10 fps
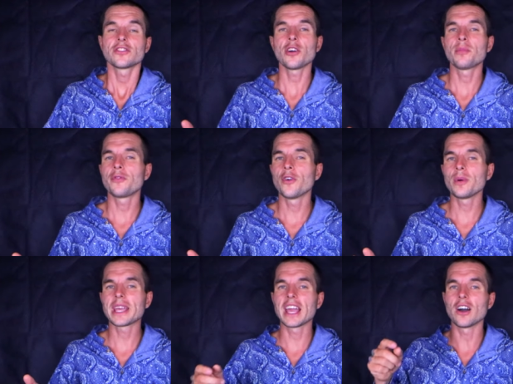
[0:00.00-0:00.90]
So before
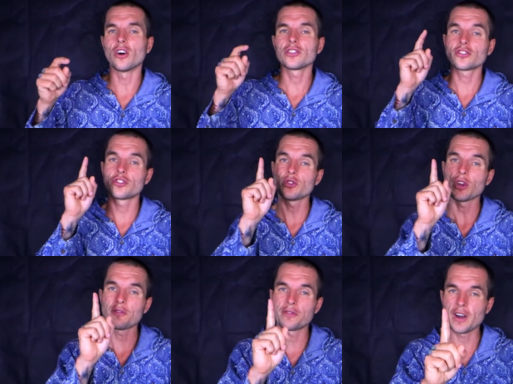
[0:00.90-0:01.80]
we get on to
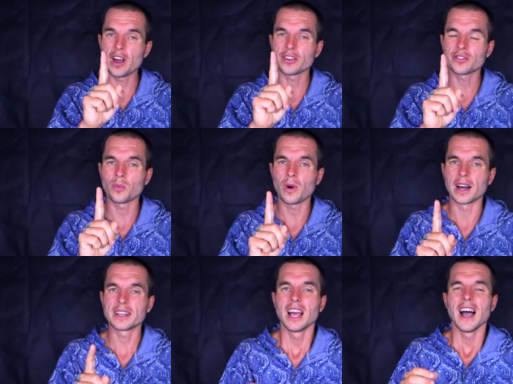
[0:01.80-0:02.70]
the first
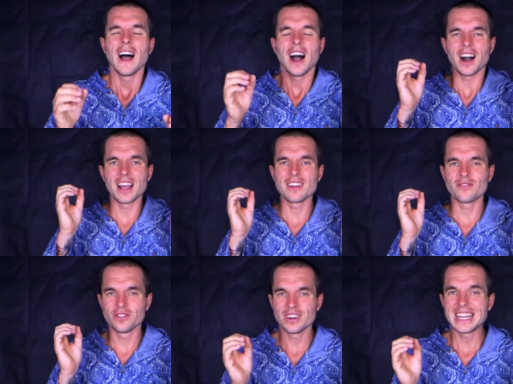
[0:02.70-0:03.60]
one, I
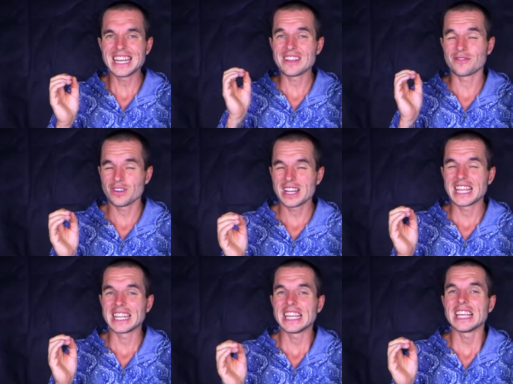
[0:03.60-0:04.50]
really,
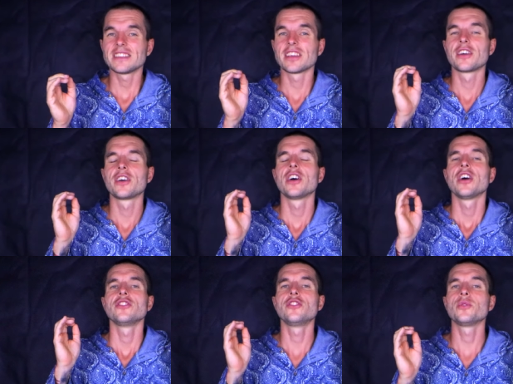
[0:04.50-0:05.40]
really need
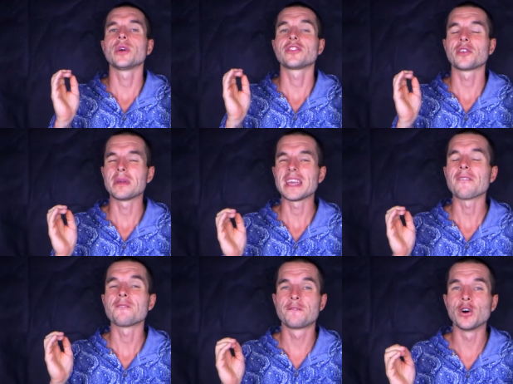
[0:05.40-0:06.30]
you to
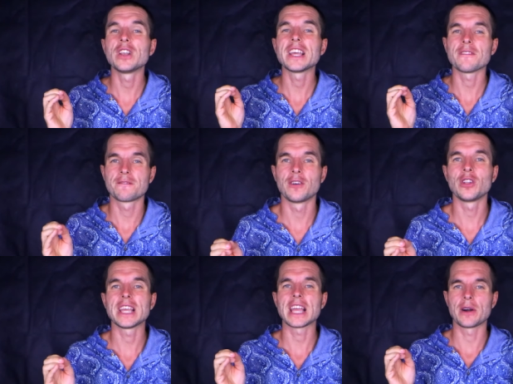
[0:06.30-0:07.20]
be fully,
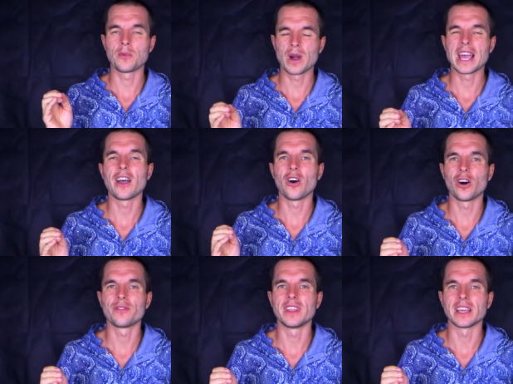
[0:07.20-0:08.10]
fully aware
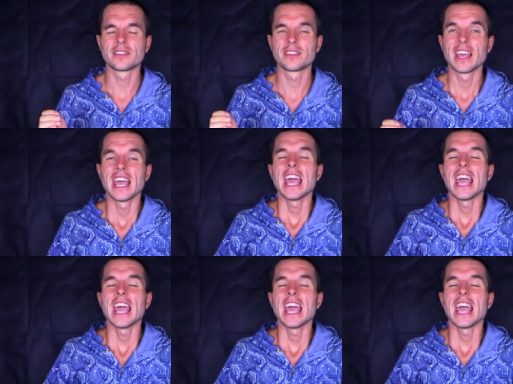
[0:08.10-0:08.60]
of this.